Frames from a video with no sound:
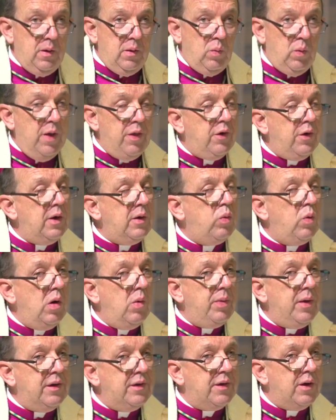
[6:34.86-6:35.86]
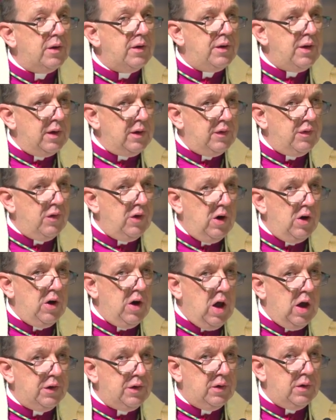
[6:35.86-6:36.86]
Whether it will be successful or
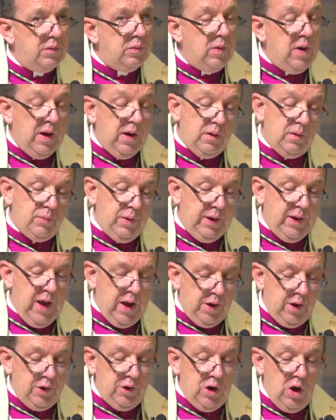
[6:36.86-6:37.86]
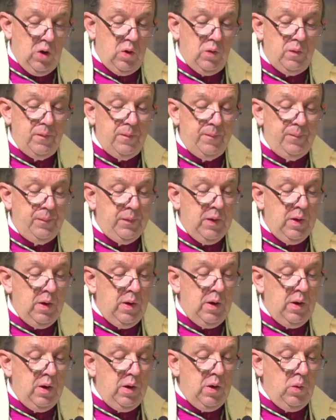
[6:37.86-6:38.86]
not, well, we cannot know.
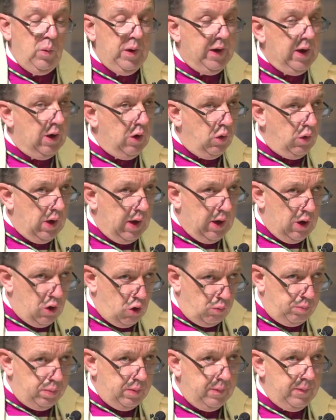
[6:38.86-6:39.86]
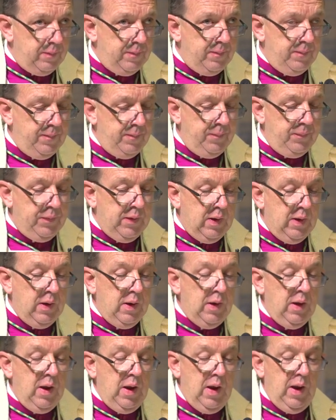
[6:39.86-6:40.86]
We can only hope.
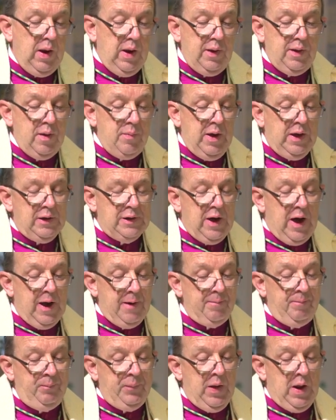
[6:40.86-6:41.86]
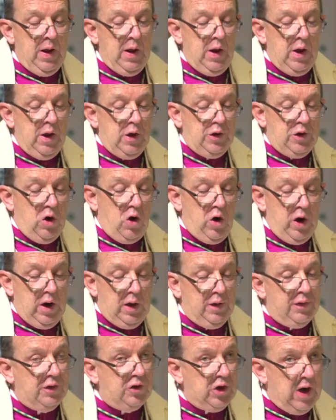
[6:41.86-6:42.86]
In the meantime,
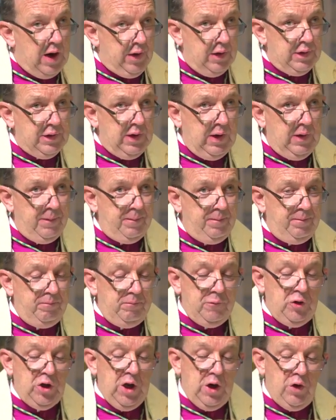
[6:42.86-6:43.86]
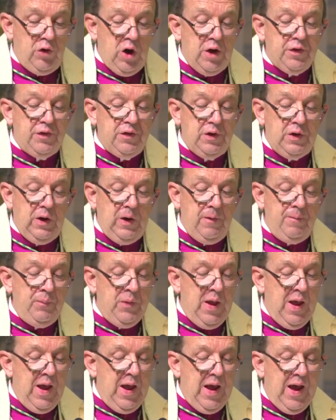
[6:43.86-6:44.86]
Doyle's charity, generosity,
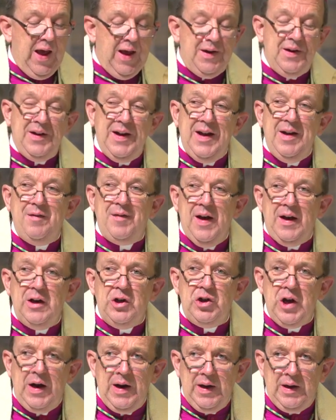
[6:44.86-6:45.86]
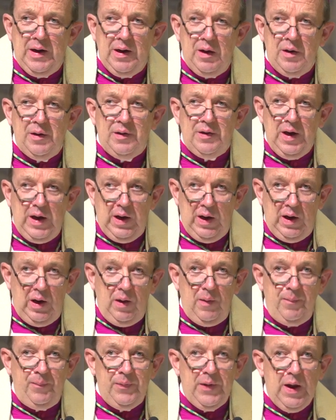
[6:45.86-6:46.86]
and evangelical zeal
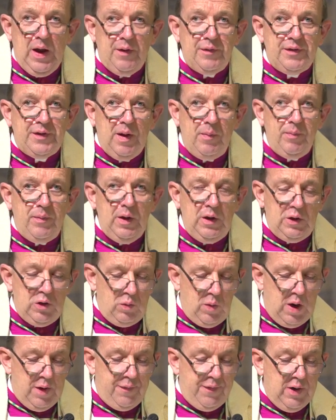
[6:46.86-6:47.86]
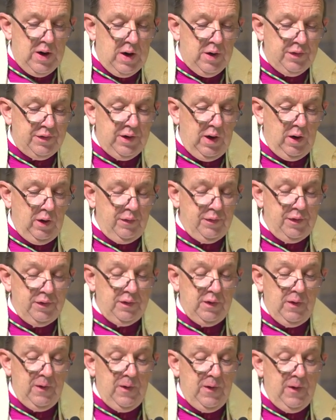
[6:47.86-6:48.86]
have something to offer ourselves.